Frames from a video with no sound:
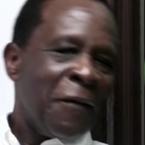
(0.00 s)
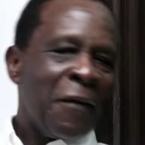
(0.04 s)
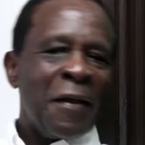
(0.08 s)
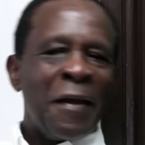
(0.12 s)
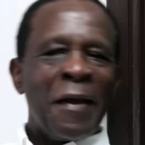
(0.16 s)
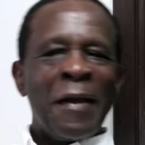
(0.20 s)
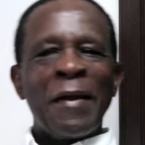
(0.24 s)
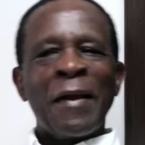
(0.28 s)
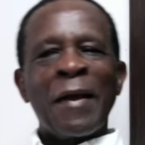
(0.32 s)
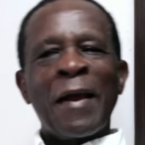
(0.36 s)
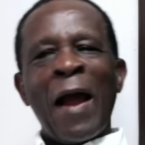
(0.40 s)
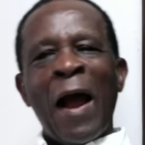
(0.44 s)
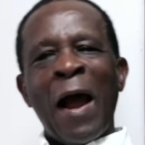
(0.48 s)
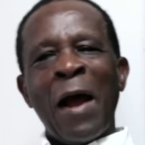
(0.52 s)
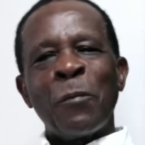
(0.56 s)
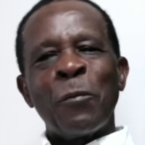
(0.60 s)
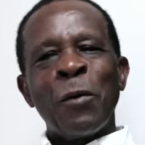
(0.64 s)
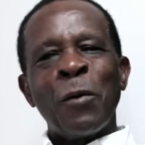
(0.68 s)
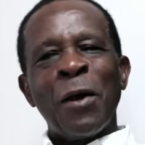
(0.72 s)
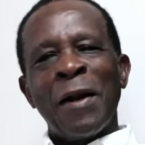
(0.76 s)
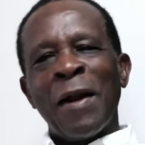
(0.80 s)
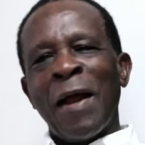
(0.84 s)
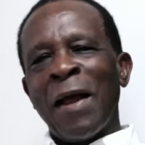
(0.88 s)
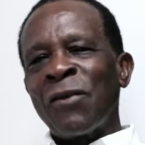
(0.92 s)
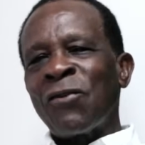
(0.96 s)
In the
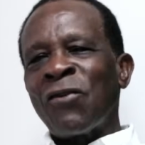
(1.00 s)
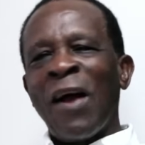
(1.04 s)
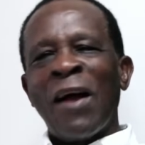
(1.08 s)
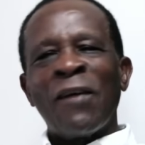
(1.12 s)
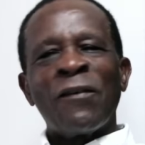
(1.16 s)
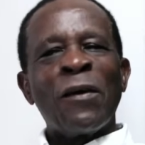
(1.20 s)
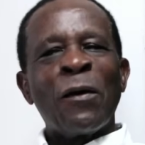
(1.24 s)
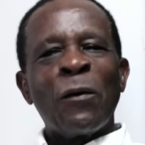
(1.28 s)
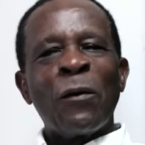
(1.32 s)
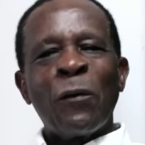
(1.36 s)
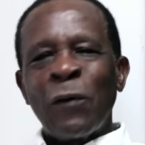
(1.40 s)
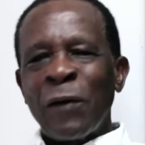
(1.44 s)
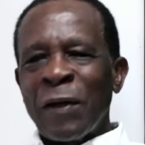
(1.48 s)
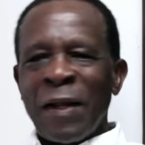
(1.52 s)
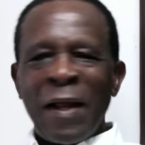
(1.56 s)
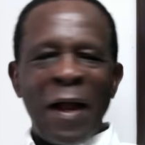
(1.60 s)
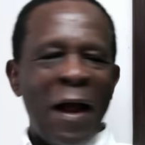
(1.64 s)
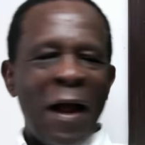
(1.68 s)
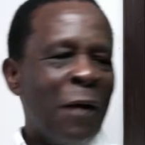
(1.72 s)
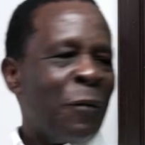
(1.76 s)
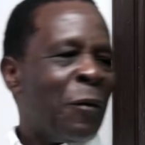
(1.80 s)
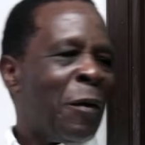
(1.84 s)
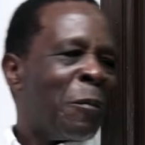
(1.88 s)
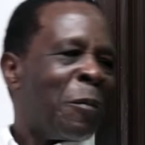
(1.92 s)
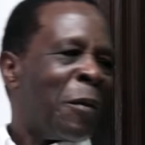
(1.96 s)
Caribbean, I travel all over the
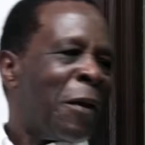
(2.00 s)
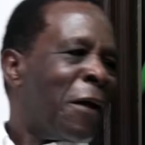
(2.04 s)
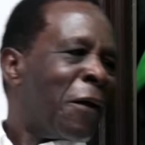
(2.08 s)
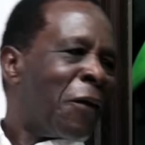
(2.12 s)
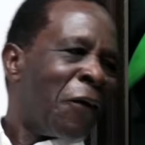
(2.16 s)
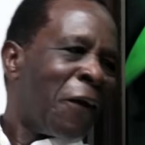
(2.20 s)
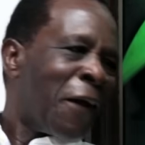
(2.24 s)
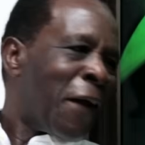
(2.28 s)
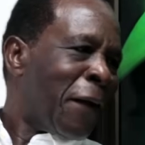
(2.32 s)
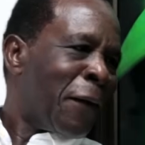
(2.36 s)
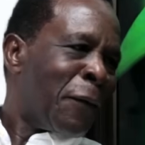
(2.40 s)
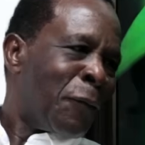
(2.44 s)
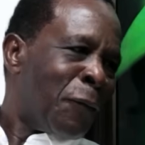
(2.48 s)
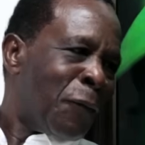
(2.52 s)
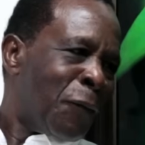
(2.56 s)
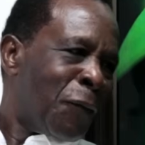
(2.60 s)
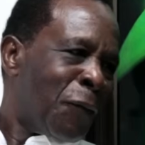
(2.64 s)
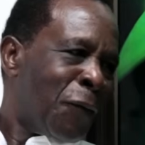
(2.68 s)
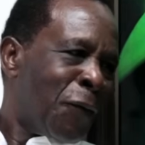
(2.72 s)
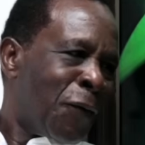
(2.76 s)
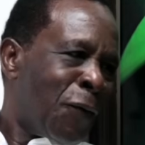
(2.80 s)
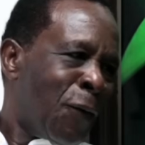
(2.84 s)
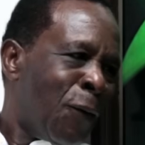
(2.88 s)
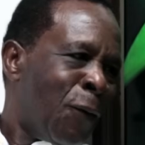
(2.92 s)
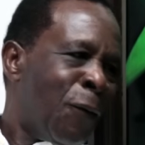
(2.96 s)
Caribbean playing cricket.
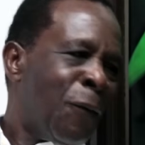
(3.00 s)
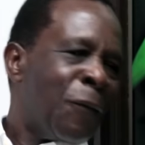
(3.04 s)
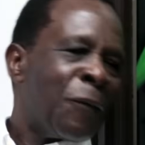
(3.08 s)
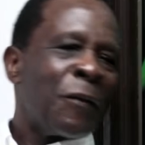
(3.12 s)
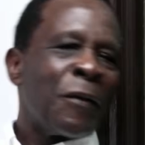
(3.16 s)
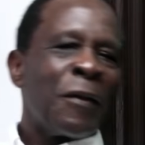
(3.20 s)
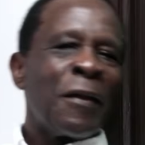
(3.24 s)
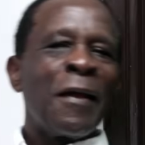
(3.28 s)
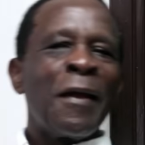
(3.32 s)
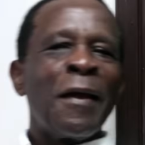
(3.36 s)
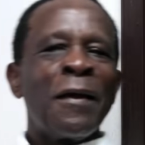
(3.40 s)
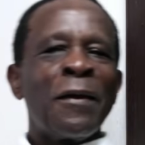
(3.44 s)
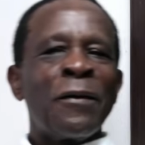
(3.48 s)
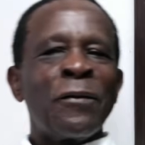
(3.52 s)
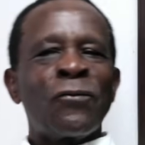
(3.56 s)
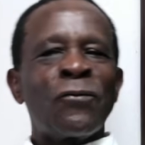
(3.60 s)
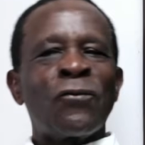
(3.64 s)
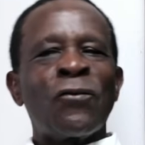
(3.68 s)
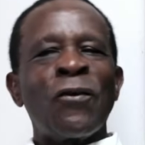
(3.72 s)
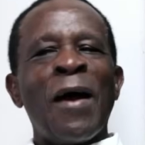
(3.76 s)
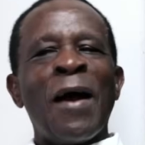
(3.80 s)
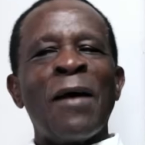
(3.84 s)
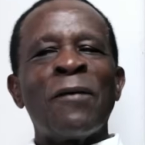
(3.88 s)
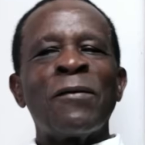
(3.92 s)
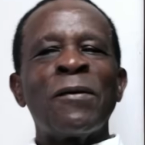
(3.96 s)
So
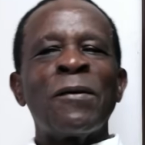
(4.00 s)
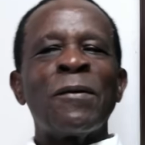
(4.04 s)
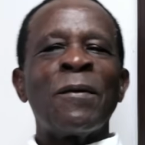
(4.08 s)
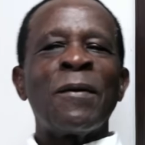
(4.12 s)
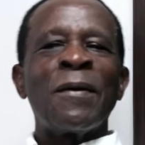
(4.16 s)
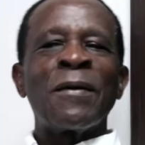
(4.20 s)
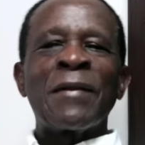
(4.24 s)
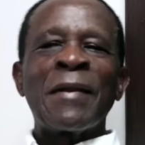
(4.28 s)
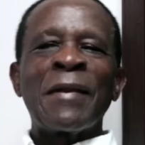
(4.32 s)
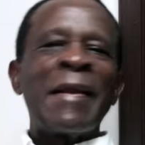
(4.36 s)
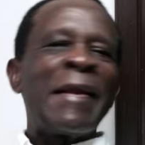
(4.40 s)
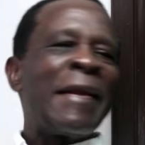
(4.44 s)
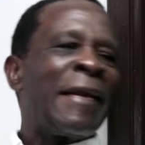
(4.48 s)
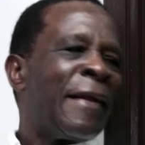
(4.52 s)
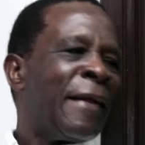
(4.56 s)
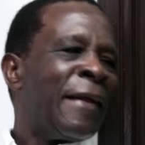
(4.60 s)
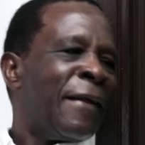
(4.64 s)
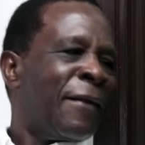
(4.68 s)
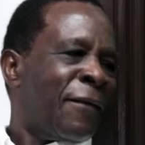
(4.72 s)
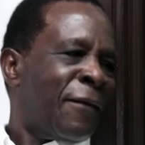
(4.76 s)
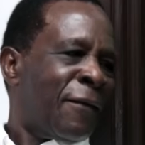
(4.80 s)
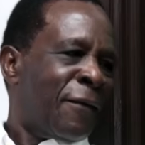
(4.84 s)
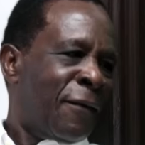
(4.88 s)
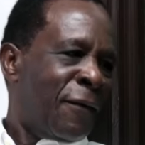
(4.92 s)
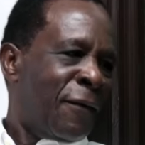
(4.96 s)
travel was at least